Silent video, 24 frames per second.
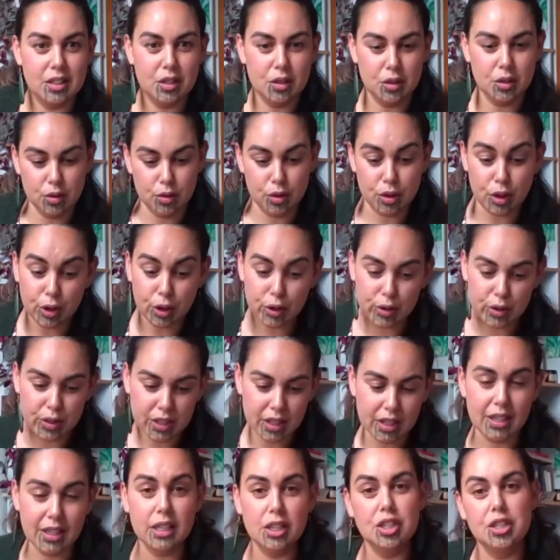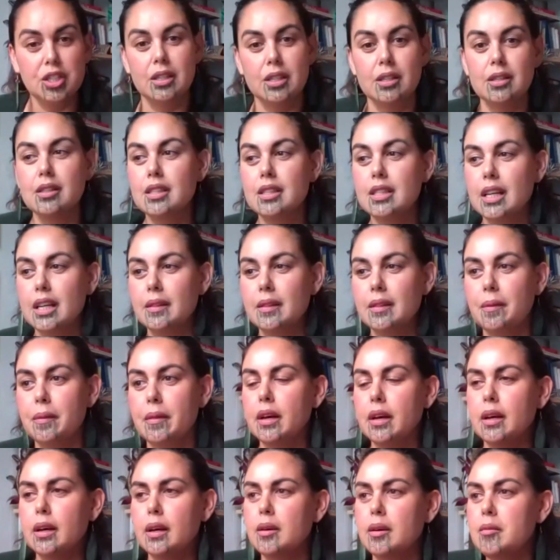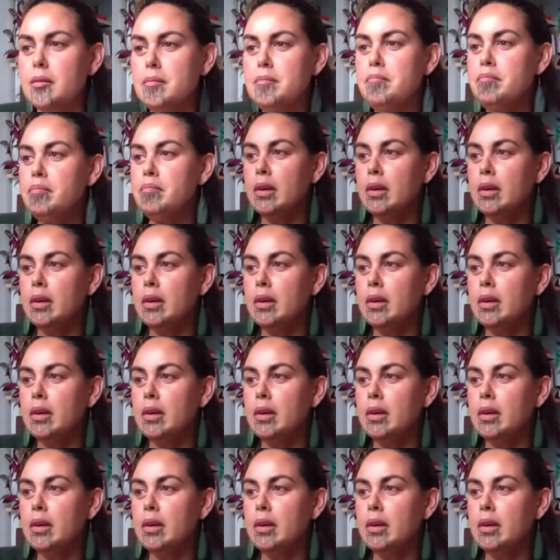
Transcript: to those connections and the